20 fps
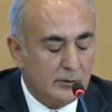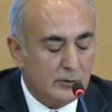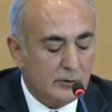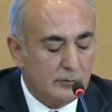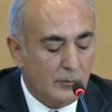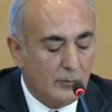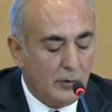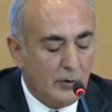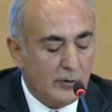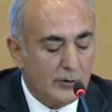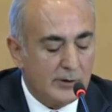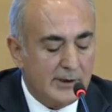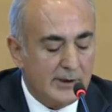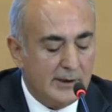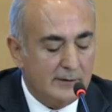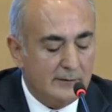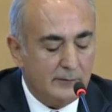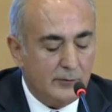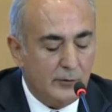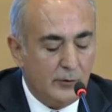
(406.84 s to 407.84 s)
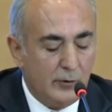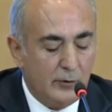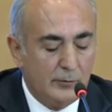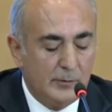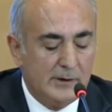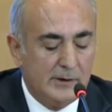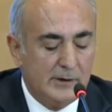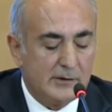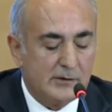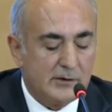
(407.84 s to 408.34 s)
to more than 4
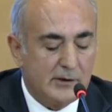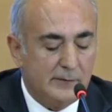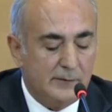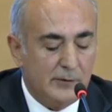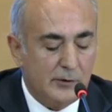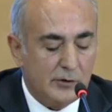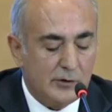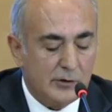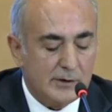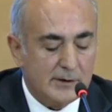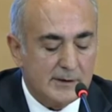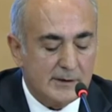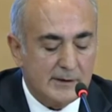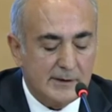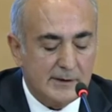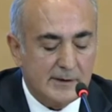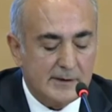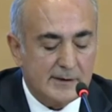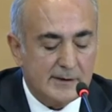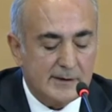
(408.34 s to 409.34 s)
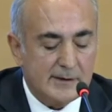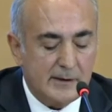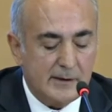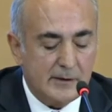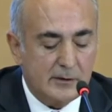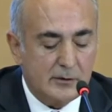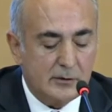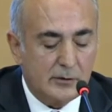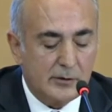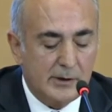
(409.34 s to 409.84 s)
million refugees in its
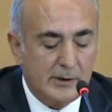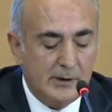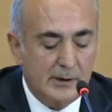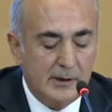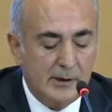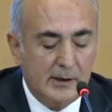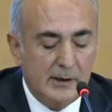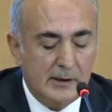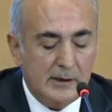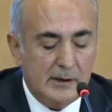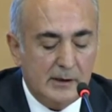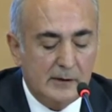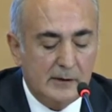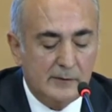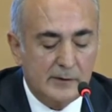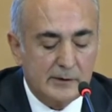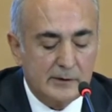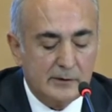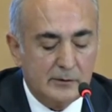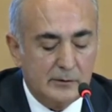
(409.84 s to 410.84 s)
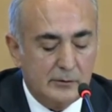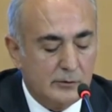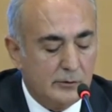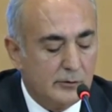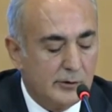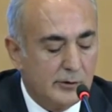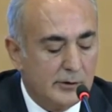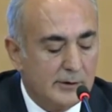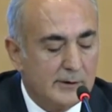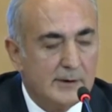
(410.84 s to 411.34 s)
territory even
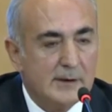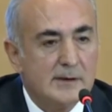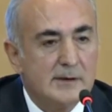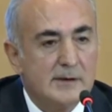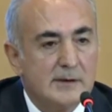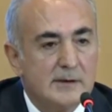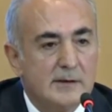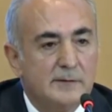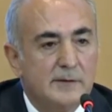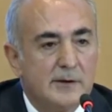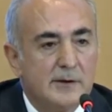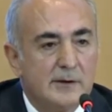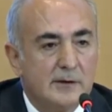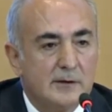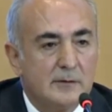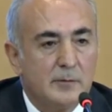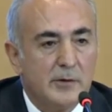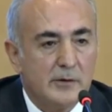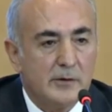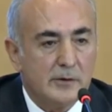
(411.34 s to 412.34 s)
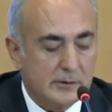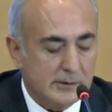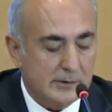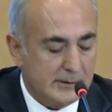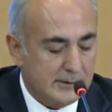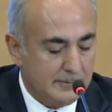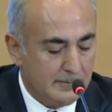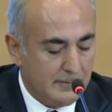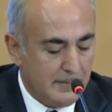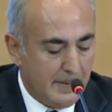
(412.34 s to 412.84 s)
during this difficult period.
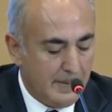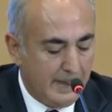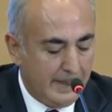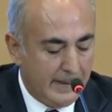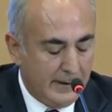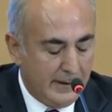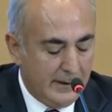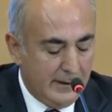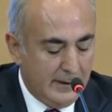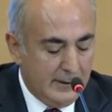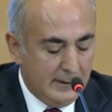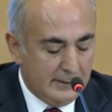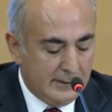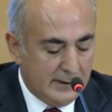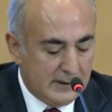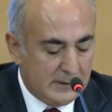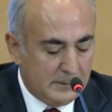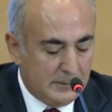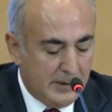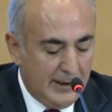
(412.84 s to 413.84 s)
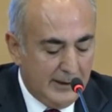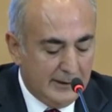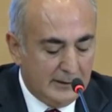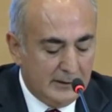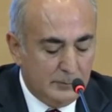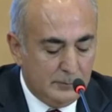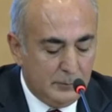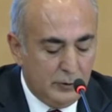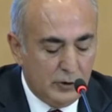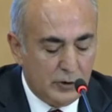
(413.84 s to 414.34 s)

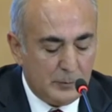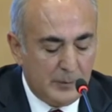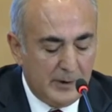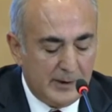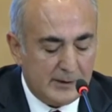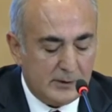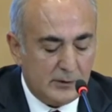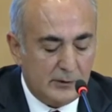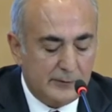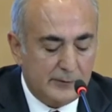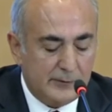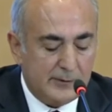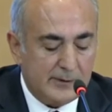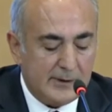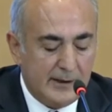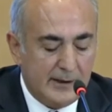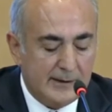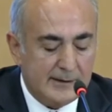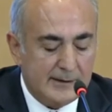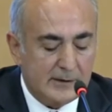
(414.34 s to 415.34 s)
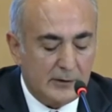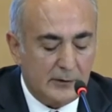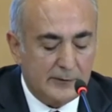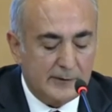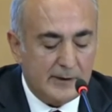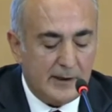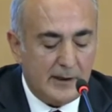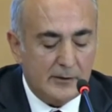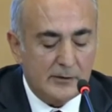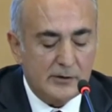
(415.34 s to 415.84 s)
Despite the pushbacks of tens of
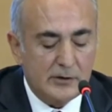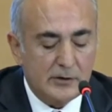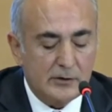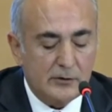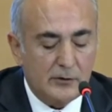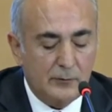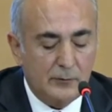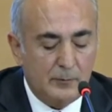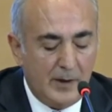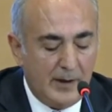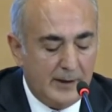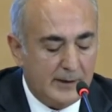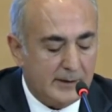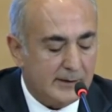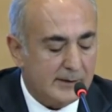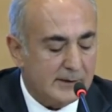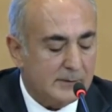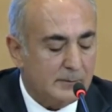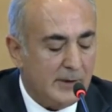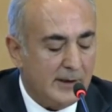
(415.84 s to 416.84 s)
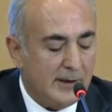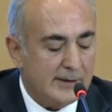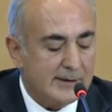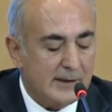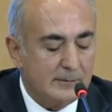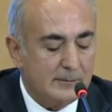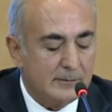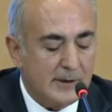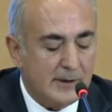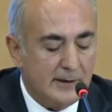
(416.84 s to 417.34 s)
thousands of migrants by
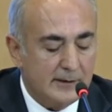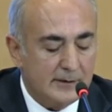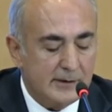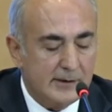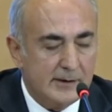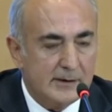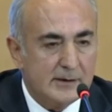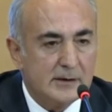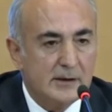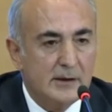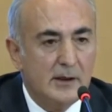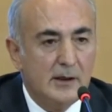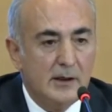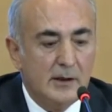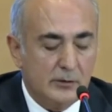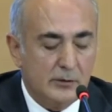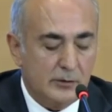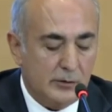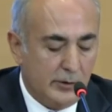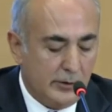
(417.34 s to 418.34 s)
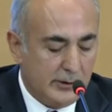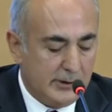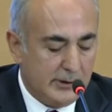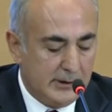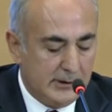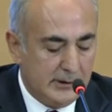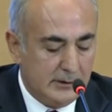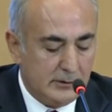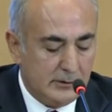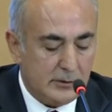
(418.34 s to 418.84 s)
some countries,
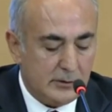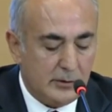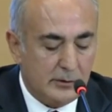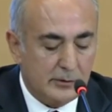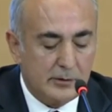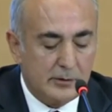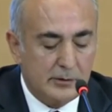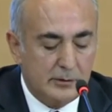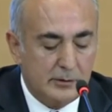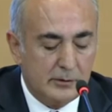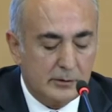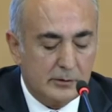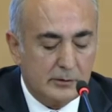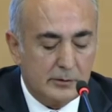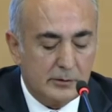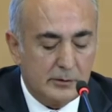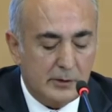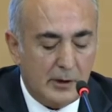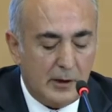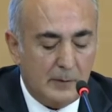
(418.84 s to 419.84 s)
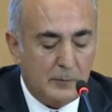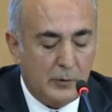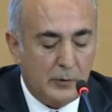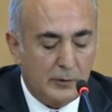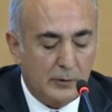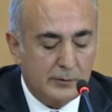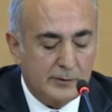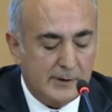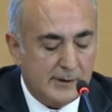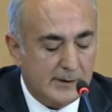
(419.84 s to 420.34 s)
Turkey continued to
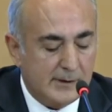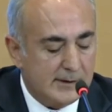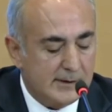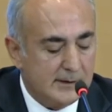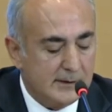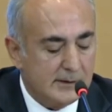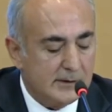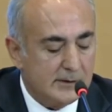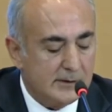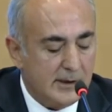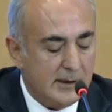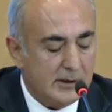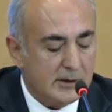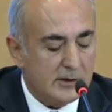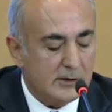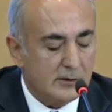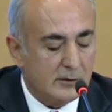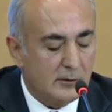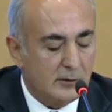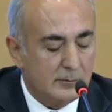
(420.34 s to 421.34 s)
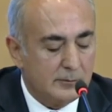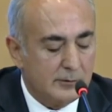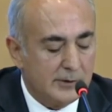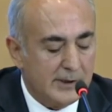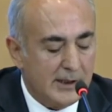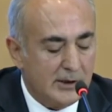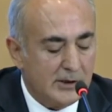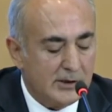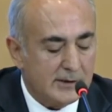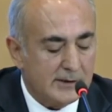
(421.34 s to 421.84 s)
uphold its international
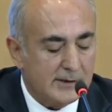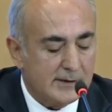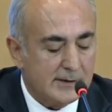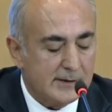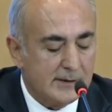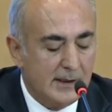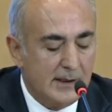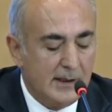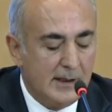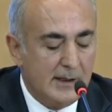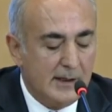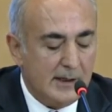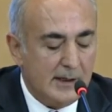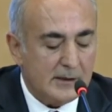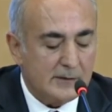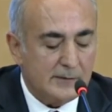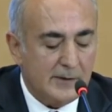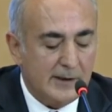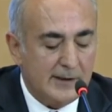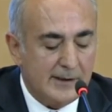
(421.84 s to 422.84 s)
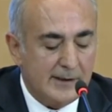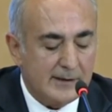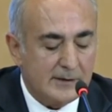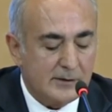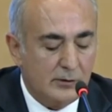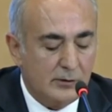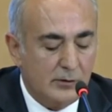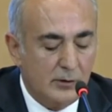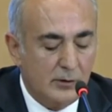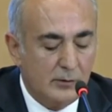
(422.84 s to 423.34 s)
obligations as well as
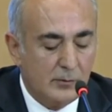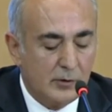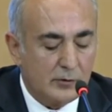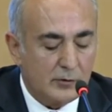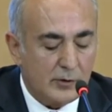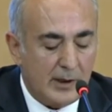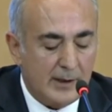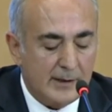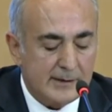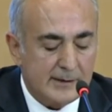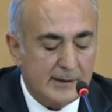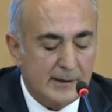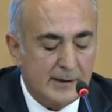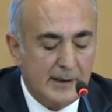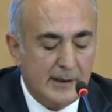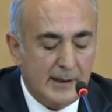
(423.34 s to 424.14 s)
the human rights